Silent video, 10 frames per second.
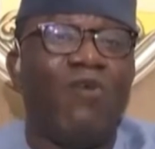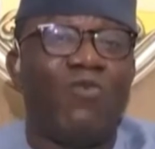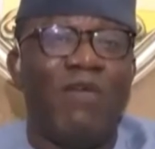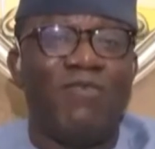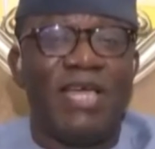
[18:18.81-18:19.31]

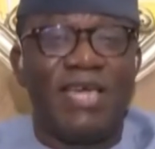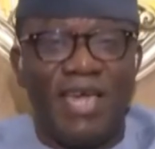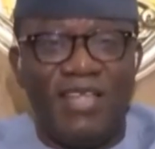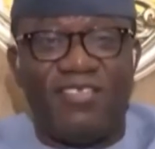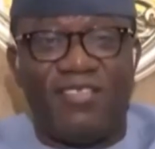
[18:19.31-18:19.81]
and we have
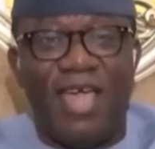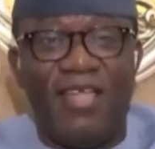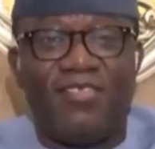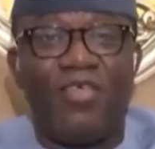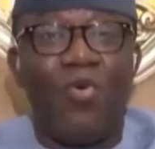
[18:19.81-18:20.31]
engaged
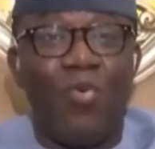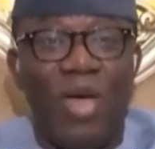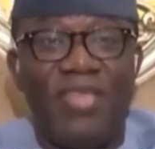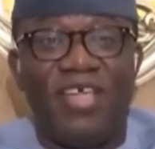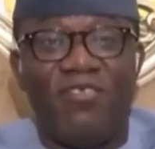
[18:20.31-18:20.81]
states
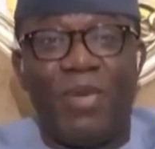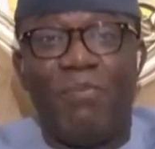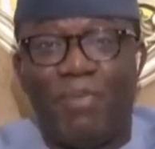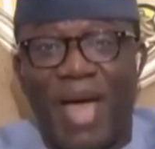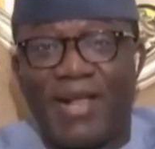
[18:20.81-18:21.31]
where there's
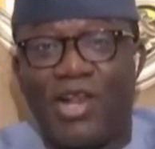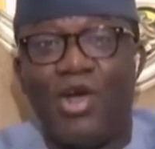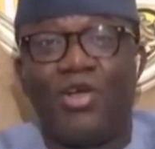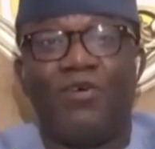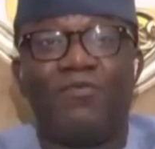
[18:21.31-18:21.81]
been
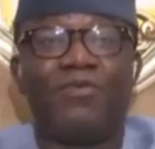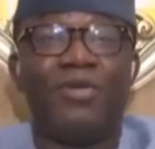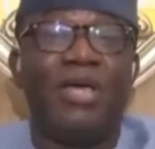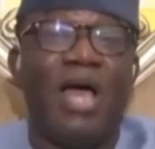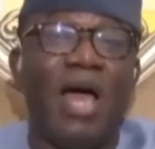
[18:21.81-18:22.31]
backlog
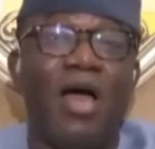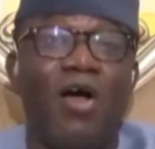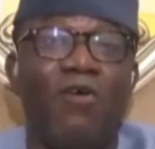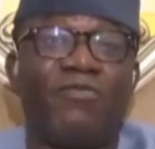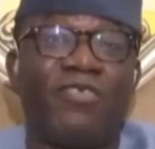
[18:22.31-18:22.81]

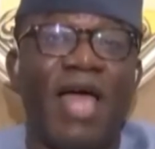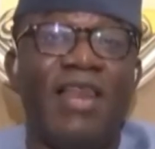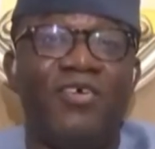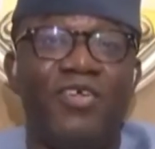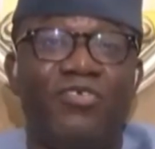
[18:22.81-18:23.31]
of
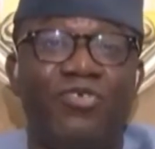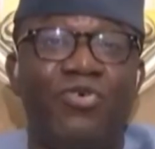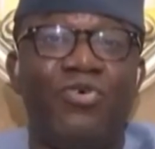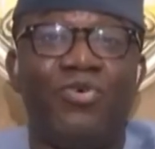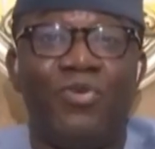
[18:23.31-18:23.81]
salaries
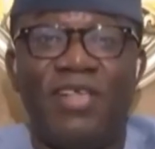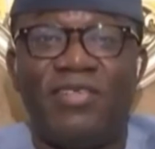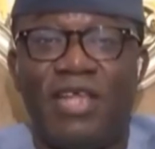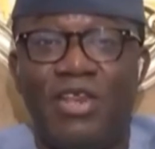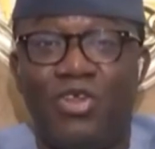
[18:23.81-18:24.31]
to
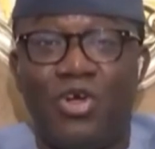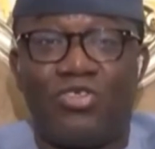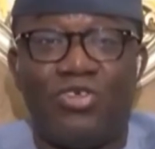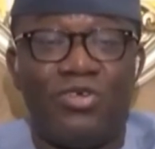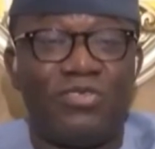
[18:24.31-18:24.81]
resident
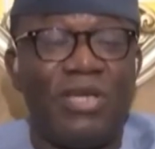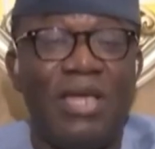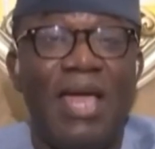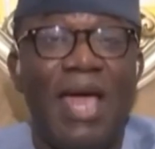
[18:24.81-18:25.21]
doctors.